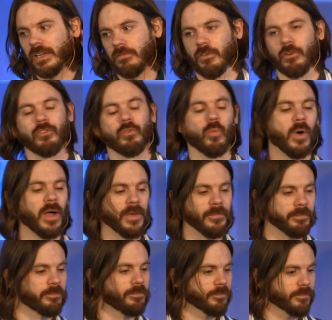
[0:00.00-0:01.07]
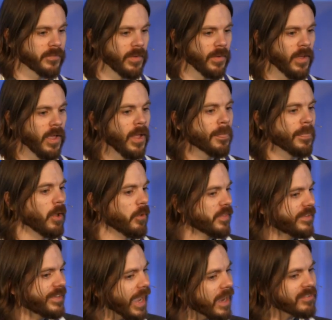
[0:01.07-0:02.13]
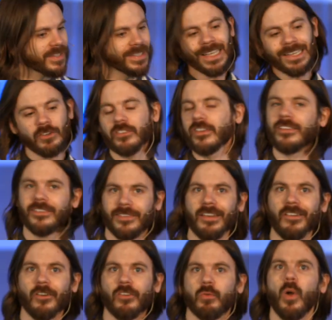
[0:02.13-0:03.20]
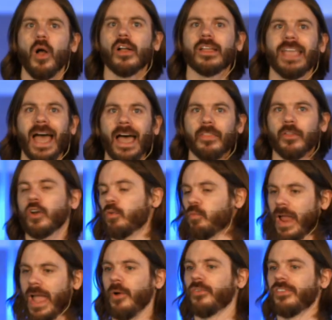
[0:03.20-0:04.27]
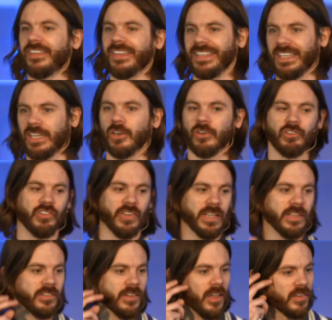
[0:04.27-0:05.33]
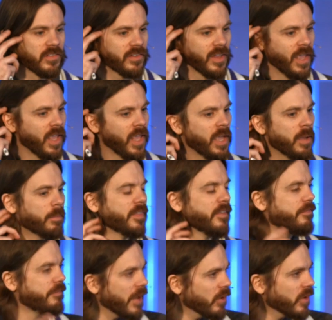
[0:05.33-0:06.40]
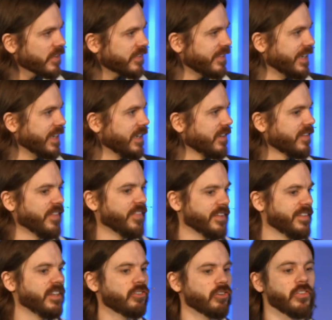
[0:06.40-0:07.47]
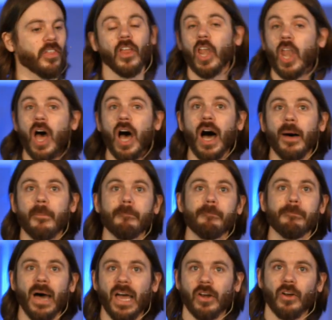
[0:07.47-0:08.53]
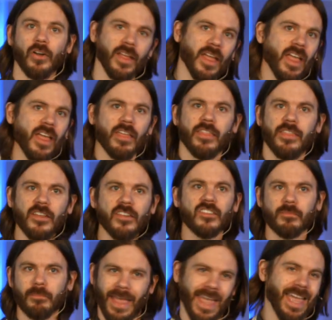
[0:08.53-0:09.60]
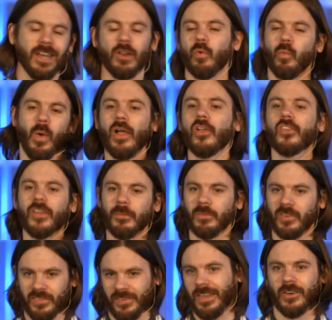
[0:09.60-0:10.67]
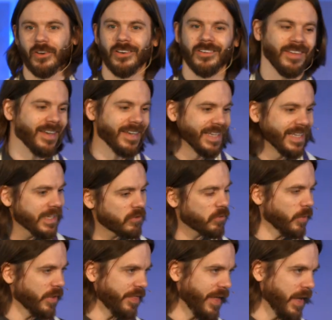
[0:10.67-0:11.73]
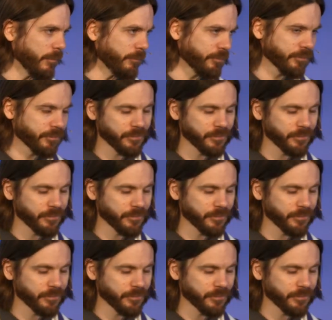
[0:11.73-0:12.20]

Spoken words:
in verse 1. Now, the tax collectors and sinners were all gathered around to hear Jesus. But the Pharisees and the teachers of the law muttered, "This man welcomes sinners and eats with them."